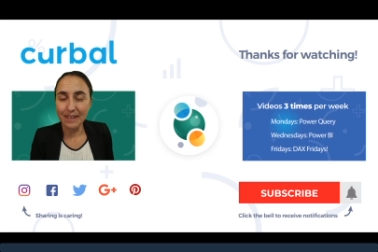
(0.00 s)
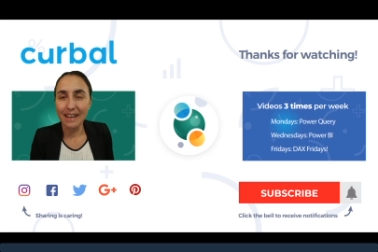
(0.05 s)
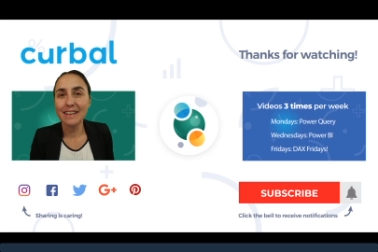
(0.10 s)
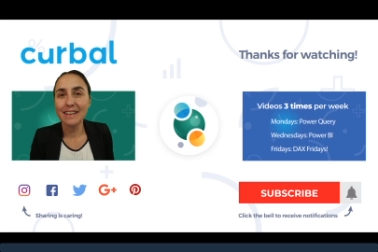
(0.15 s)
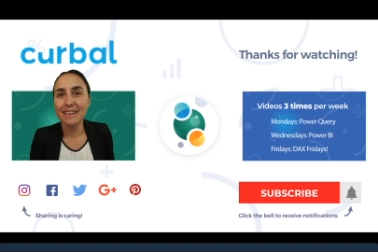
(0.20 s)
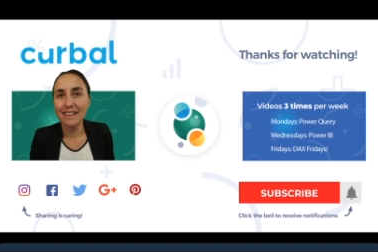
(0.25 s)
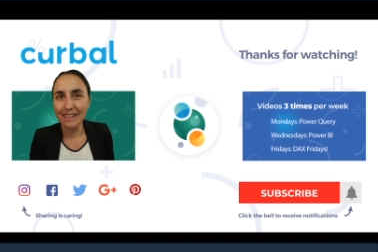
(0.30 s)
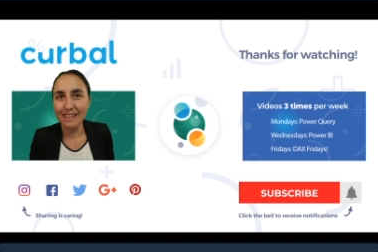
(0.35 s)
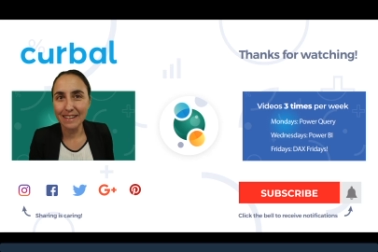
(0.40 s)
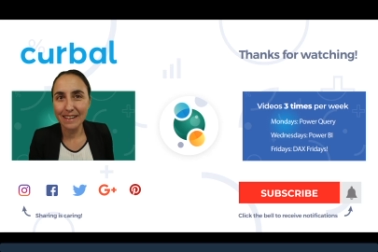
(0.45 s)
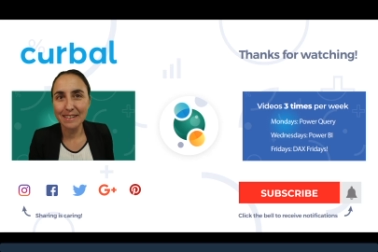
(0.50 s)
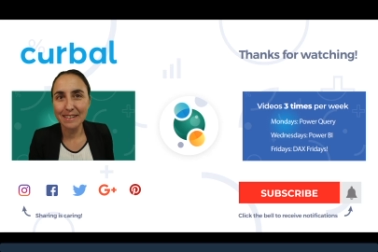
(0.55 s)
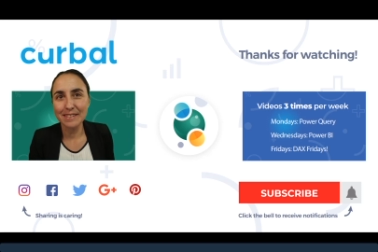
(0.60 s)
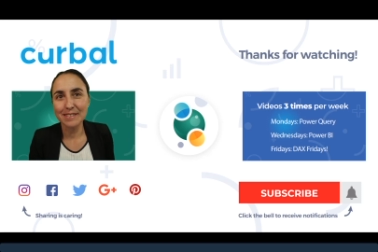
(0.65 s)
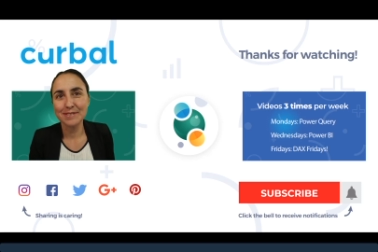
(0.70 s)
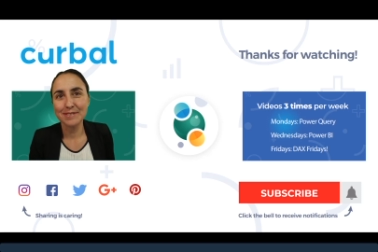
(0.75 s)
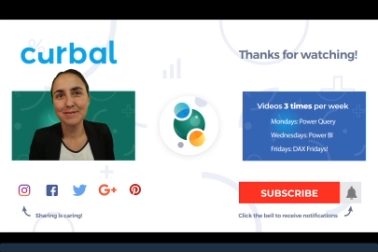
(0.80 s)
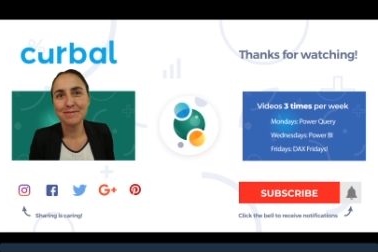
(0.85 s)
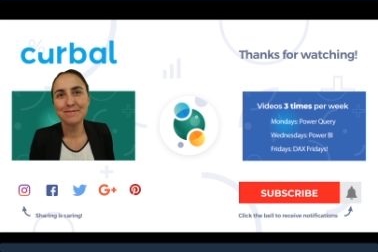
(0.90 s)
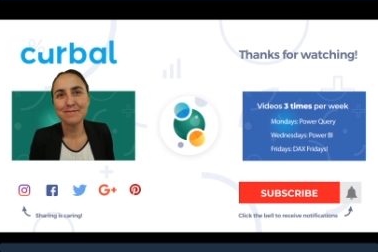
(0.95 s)
Until
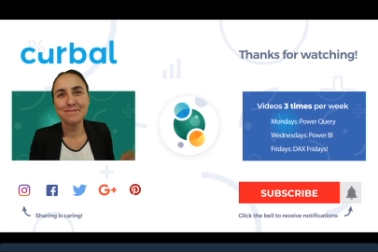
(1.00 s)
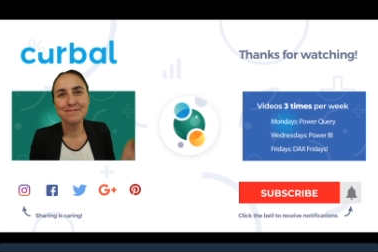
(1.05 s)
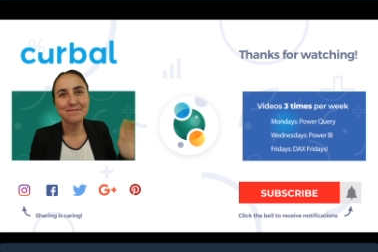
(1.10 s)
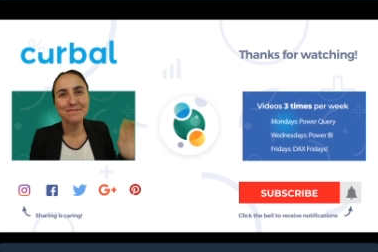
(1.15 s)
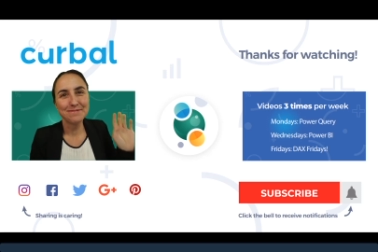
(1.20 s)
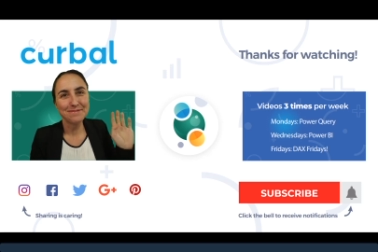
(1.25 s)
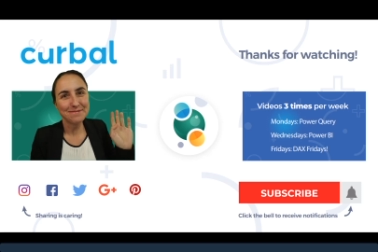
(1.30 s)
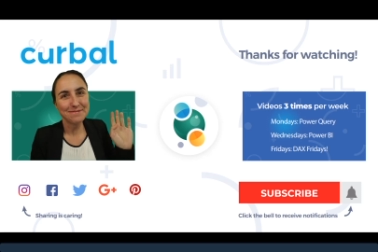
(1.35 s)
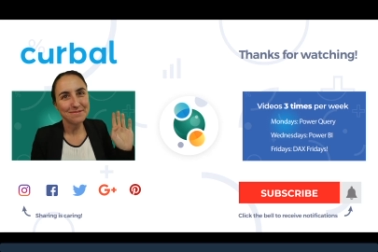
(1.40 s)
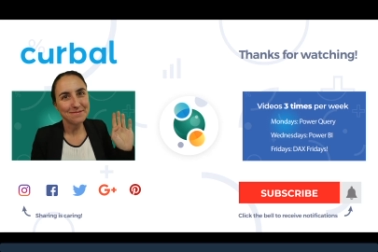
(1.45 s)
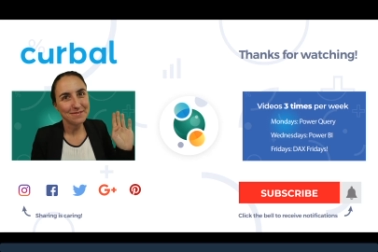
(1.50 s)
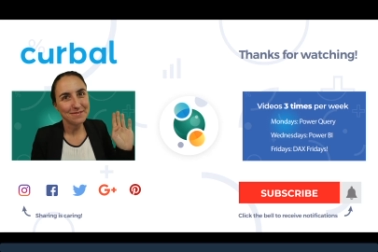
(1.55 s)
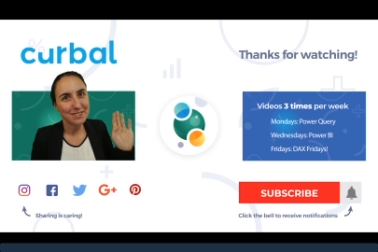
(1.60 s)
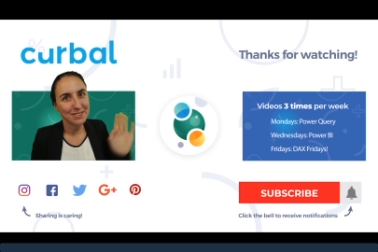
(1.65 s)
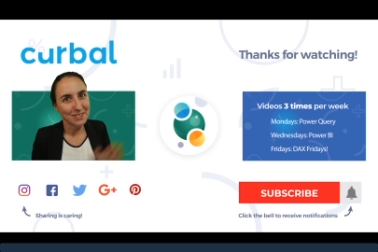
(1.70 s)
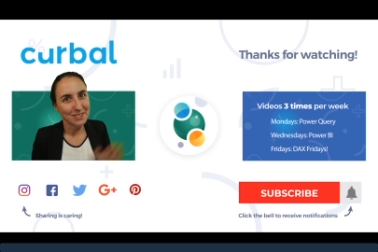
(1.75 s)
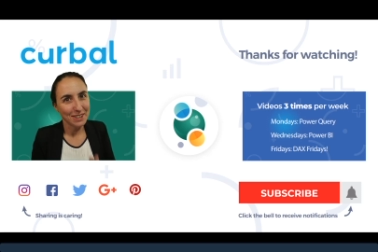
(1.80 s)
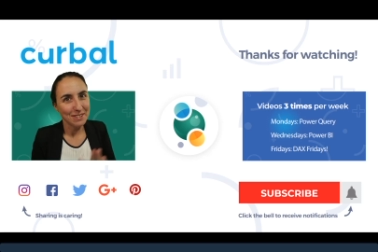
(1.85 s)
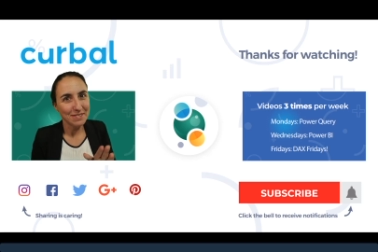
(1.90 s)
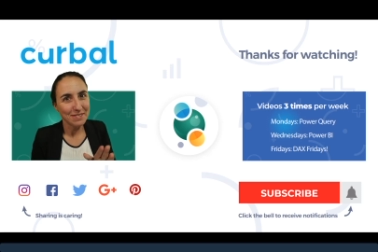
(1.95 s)
then,
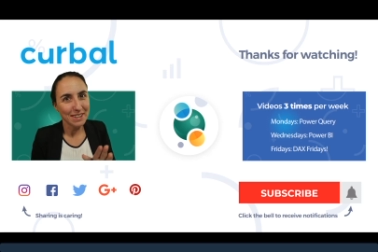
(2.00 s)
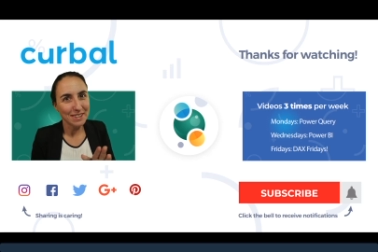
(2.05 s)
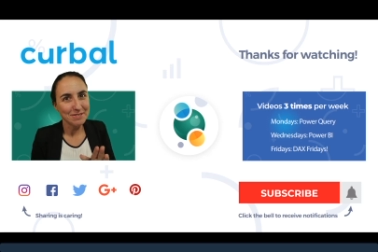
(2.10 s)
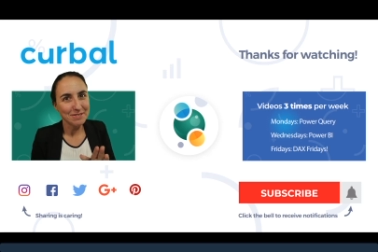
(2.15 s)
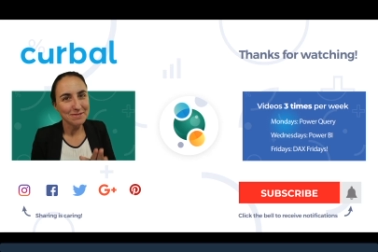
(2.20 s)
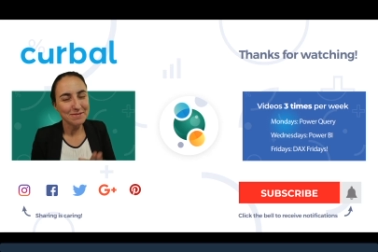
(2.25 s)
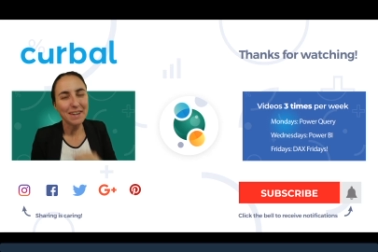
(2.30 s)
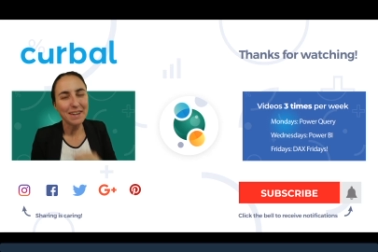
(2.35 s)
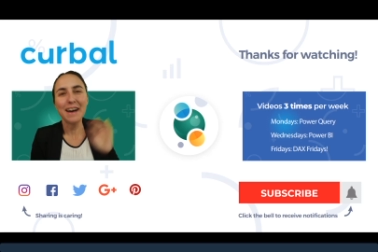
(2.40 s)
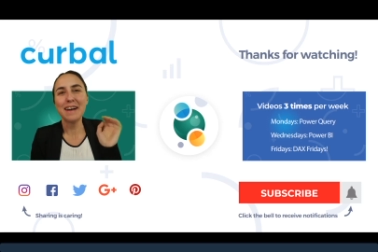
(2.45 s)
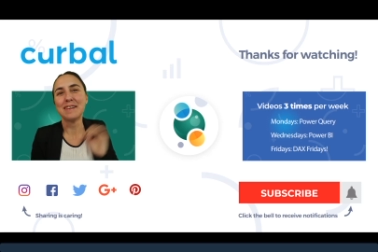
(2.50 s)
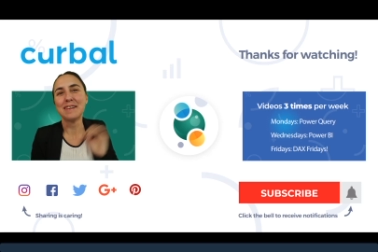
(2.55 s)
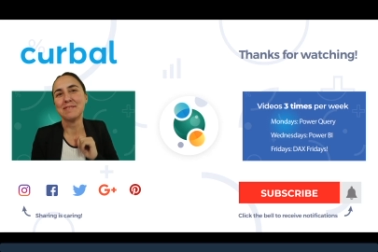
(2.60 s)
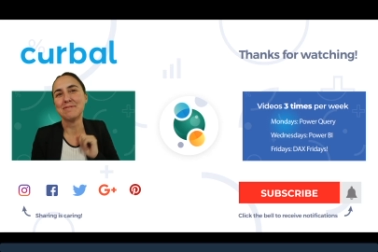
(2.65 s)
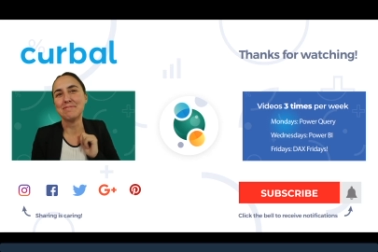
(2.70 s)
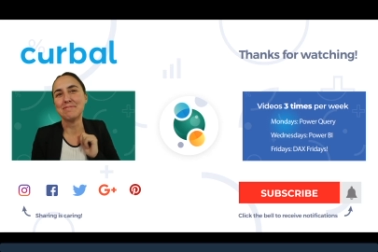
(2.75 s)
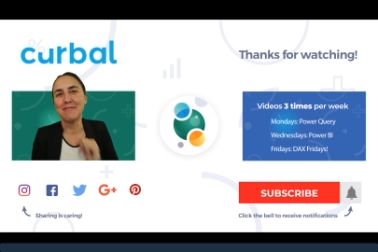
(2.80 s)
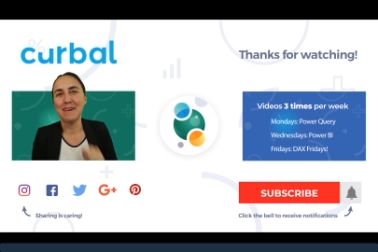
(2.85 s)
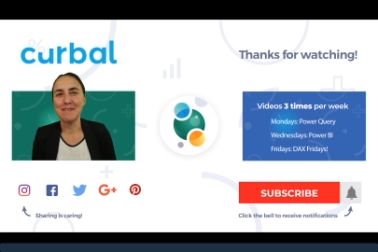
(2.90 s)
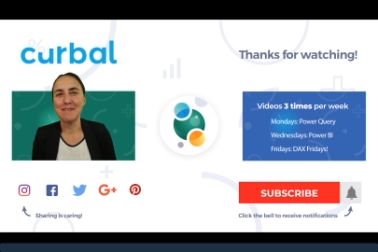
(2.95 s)
good evening and
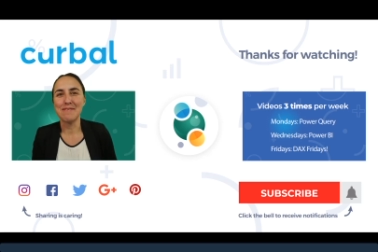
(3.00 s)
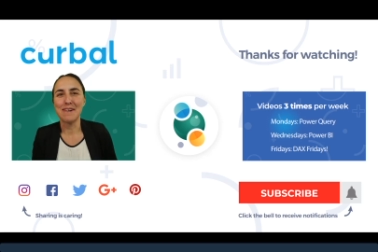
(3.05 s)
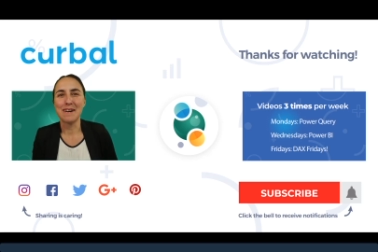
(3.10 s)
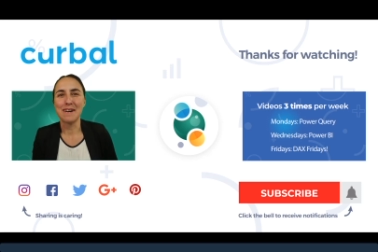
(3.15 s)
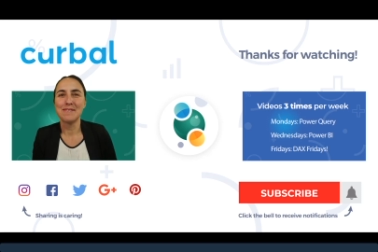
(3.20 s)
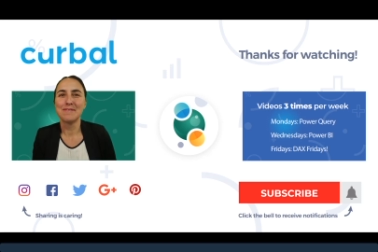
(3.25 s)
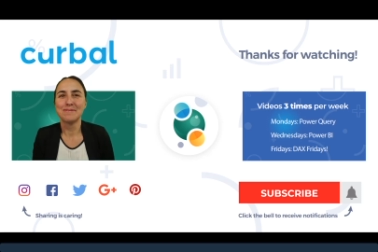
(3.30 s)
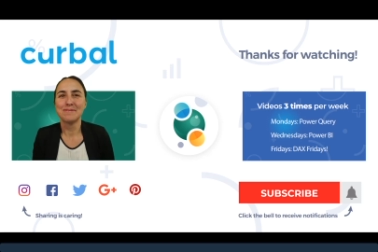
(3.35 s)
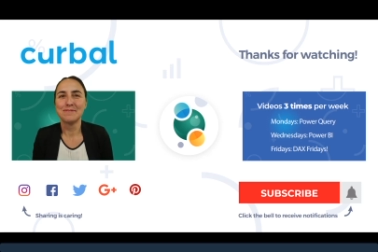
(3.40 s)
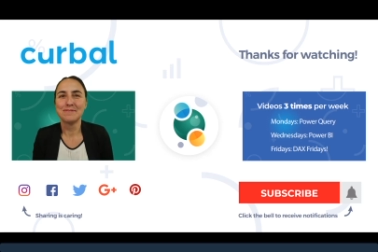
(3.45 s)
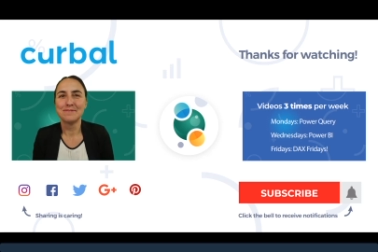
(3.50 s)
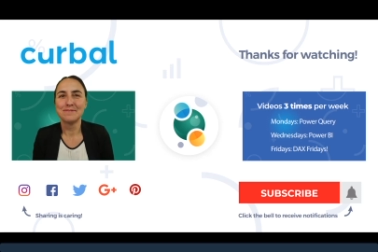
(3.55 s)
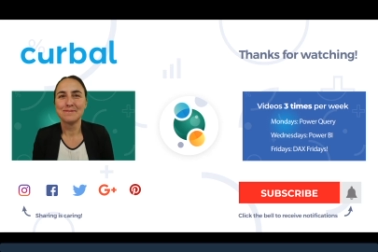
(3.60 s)
bye-bye.